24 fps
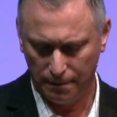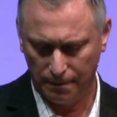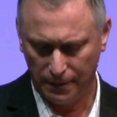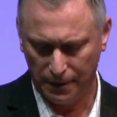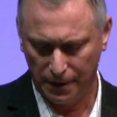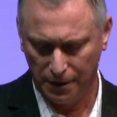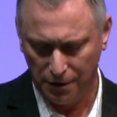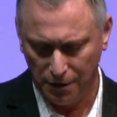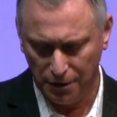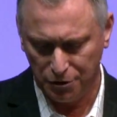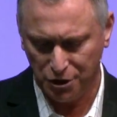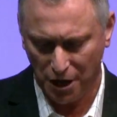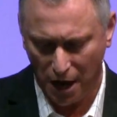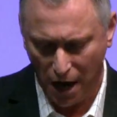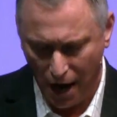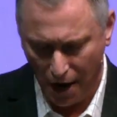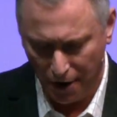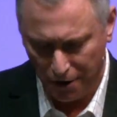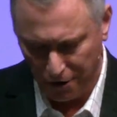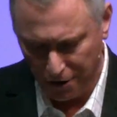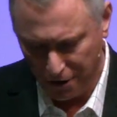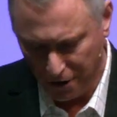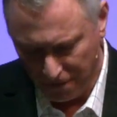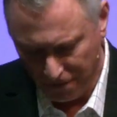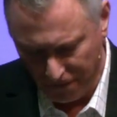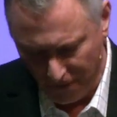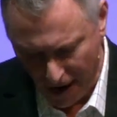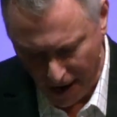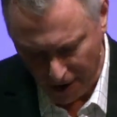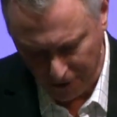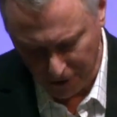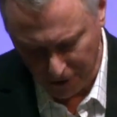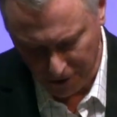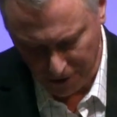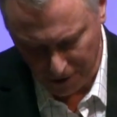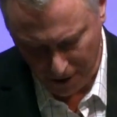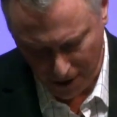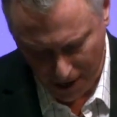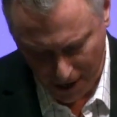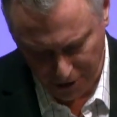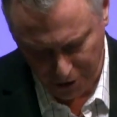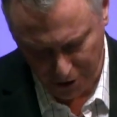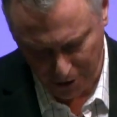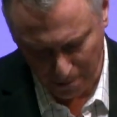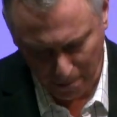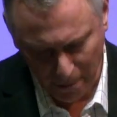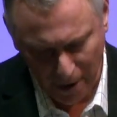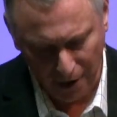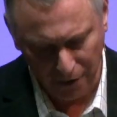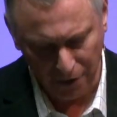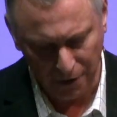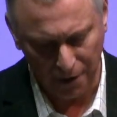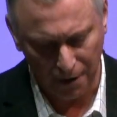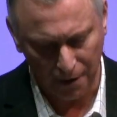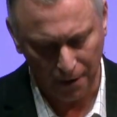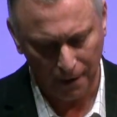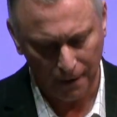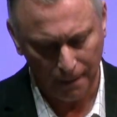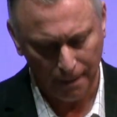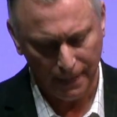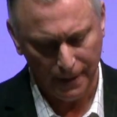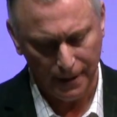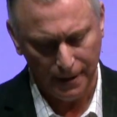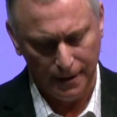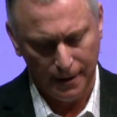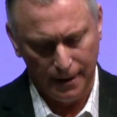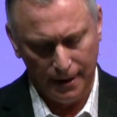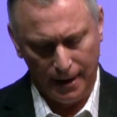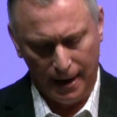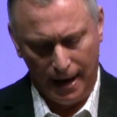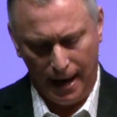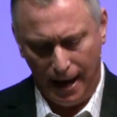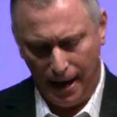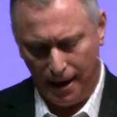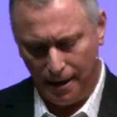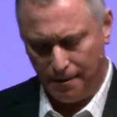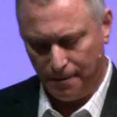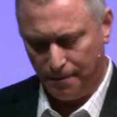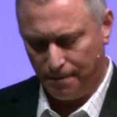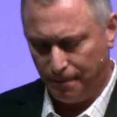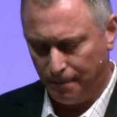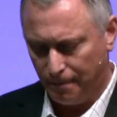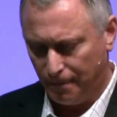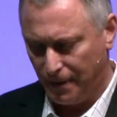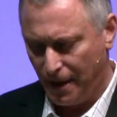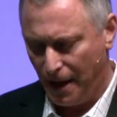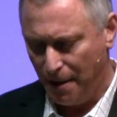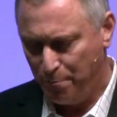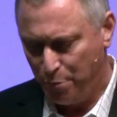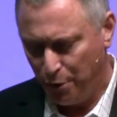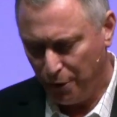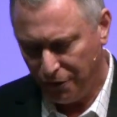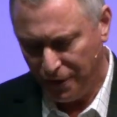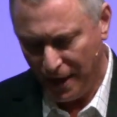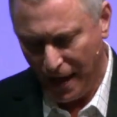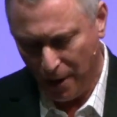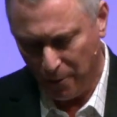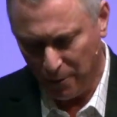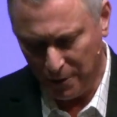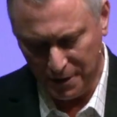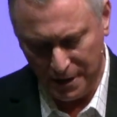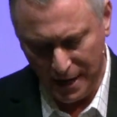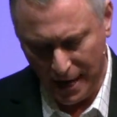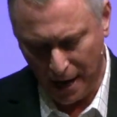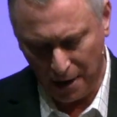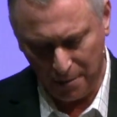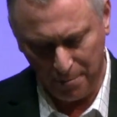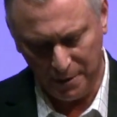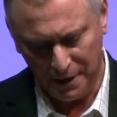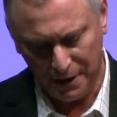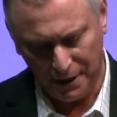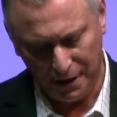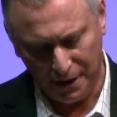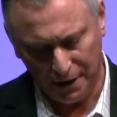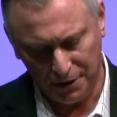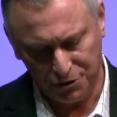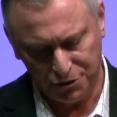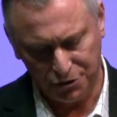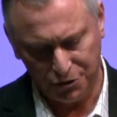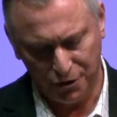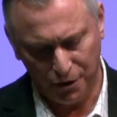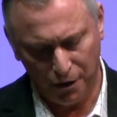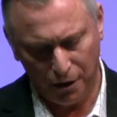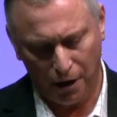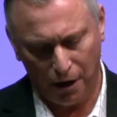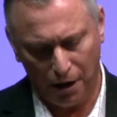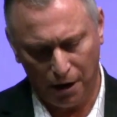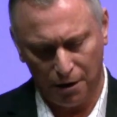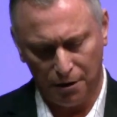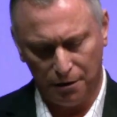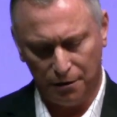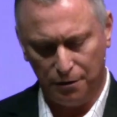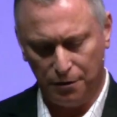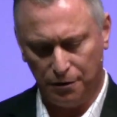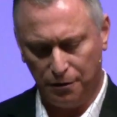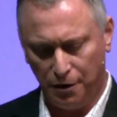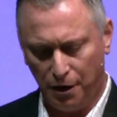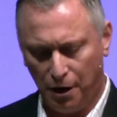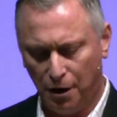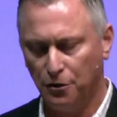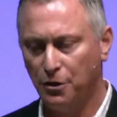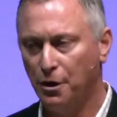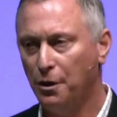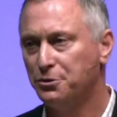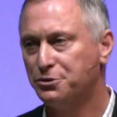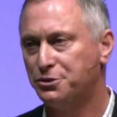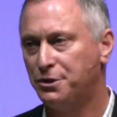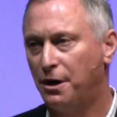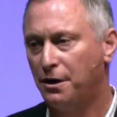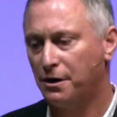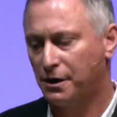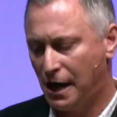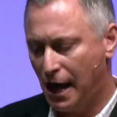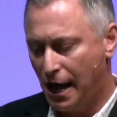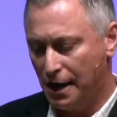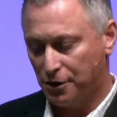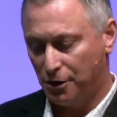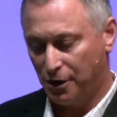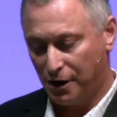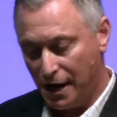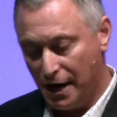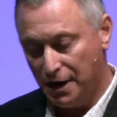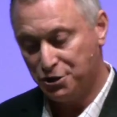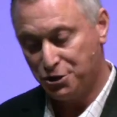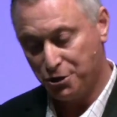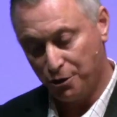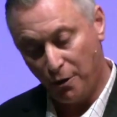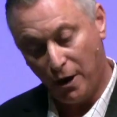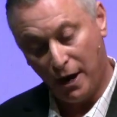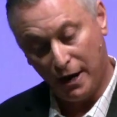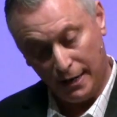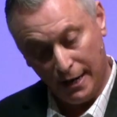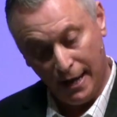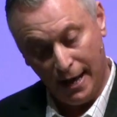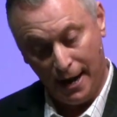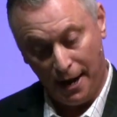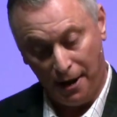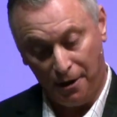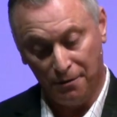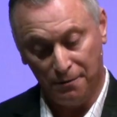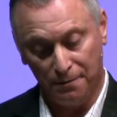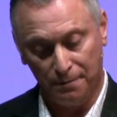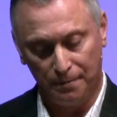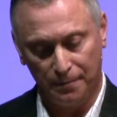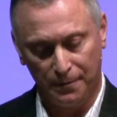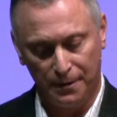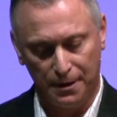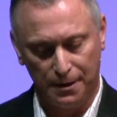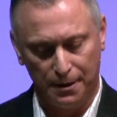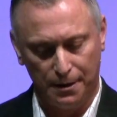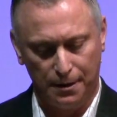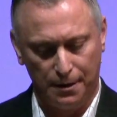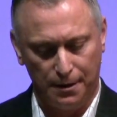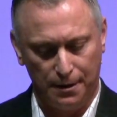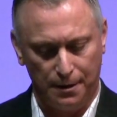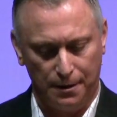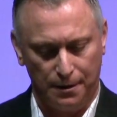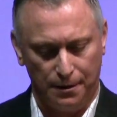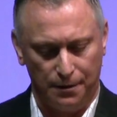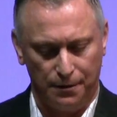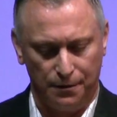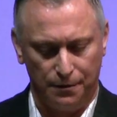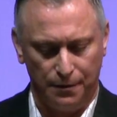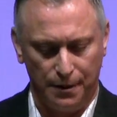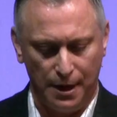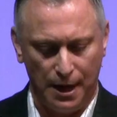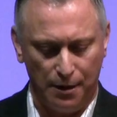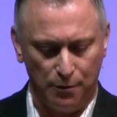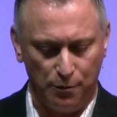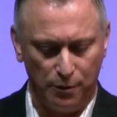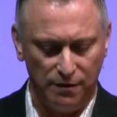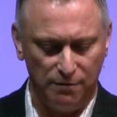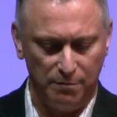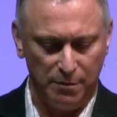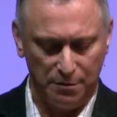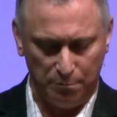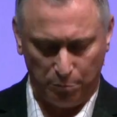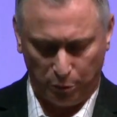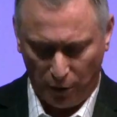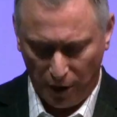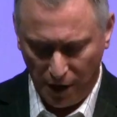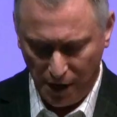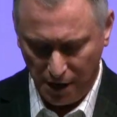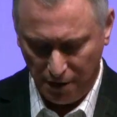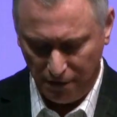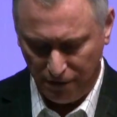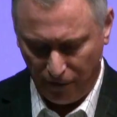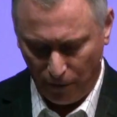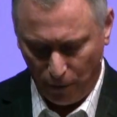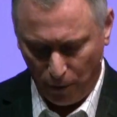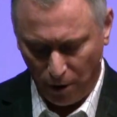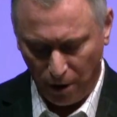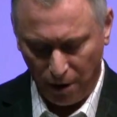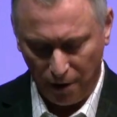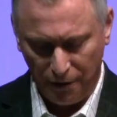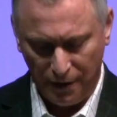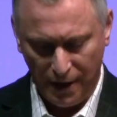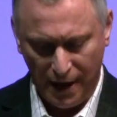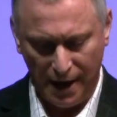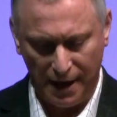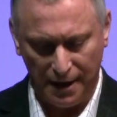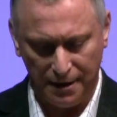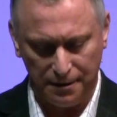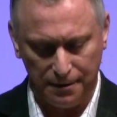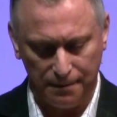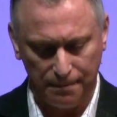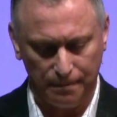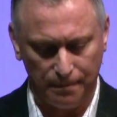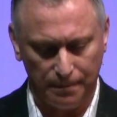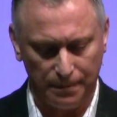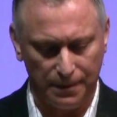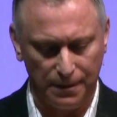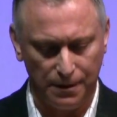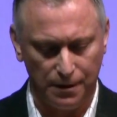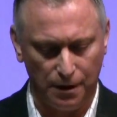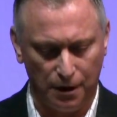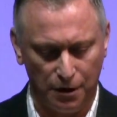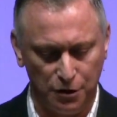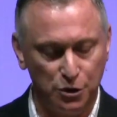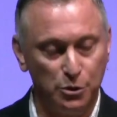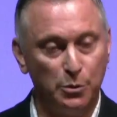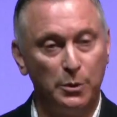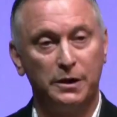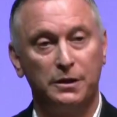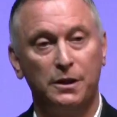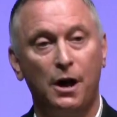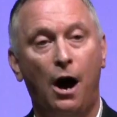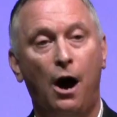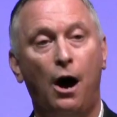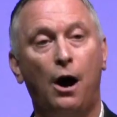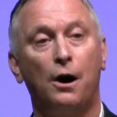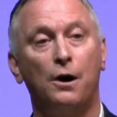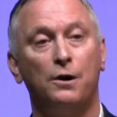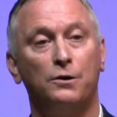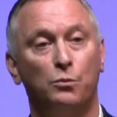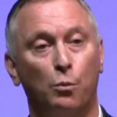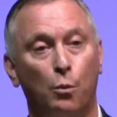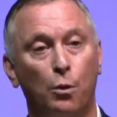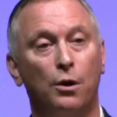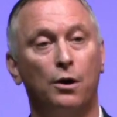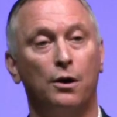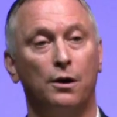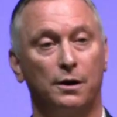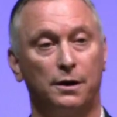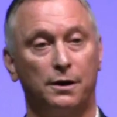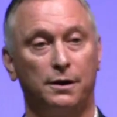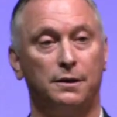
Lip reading: You're to honor your father and your mother. I put that one down because there are those in our congregation right now that we've been praying for that are doing the hard work